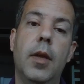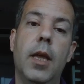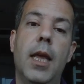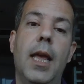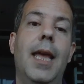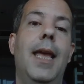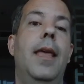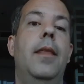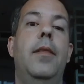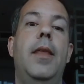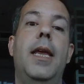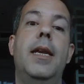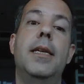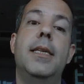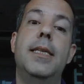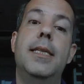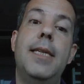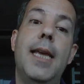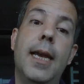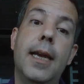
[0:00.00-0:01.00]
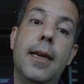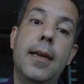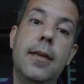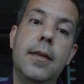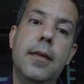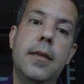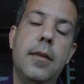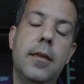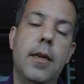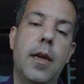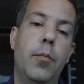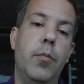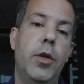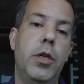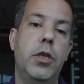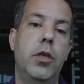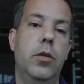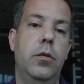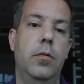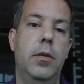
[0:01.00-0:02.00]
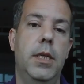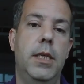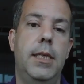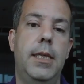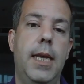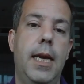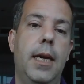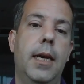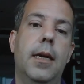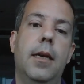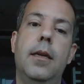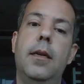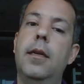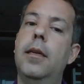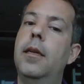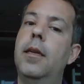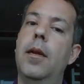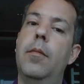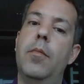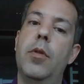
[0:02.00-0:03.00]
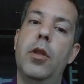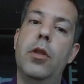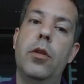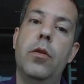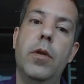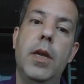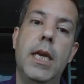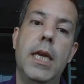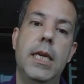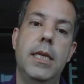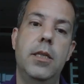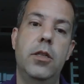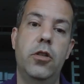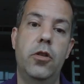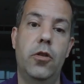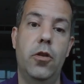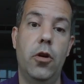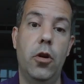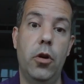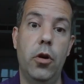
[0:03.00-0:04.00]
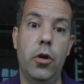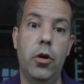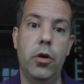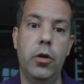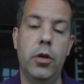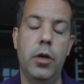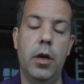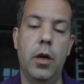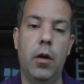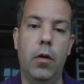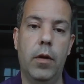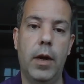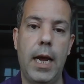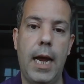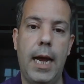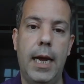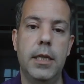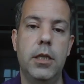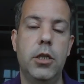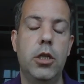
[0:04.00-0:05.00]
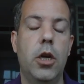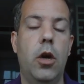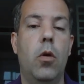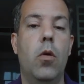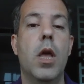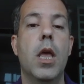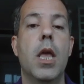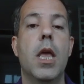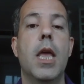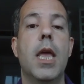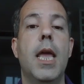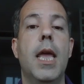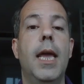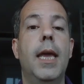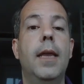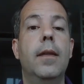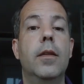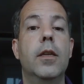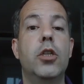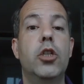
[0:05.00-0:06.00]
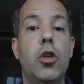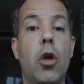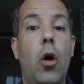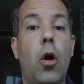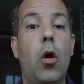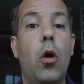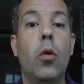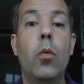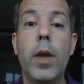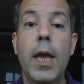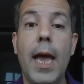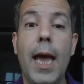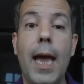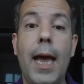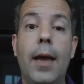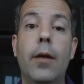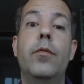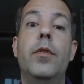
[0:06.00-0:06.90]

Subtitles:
And then second, number 2 is second, number 3 is third. Okay, so in the song we have the